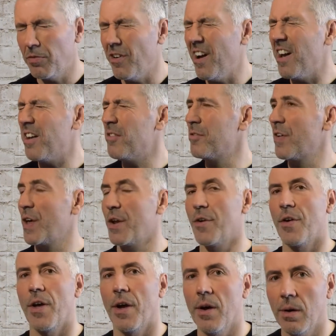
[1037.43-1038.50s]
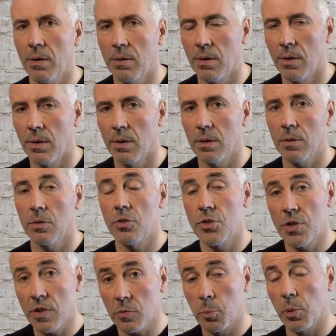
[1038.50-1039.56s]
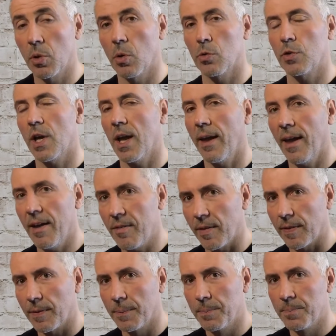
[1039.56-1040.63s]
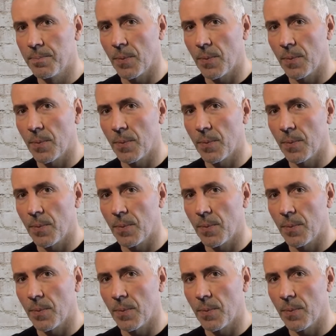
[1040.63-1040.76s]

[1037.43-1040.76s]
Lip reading: very rare, just because I have it.